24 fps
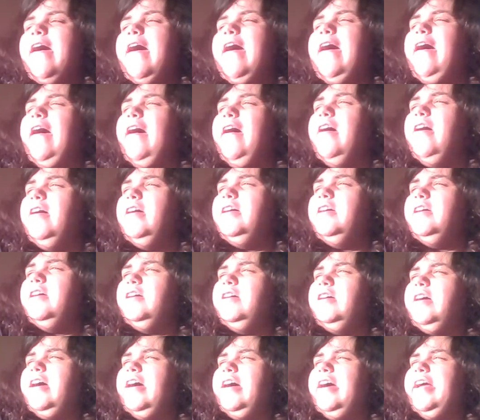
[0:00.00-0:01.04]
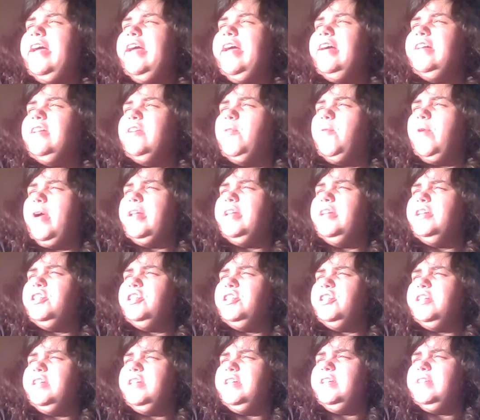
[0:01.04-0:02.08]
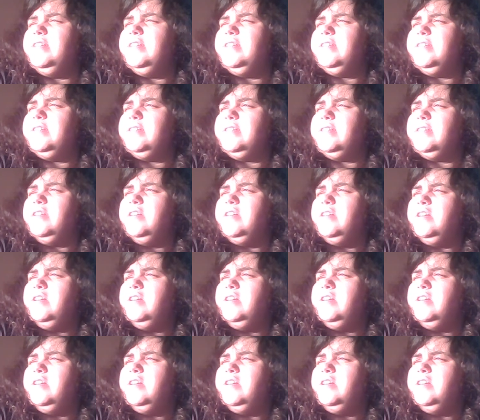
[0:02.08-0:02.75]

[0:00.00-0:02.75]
I had radishes,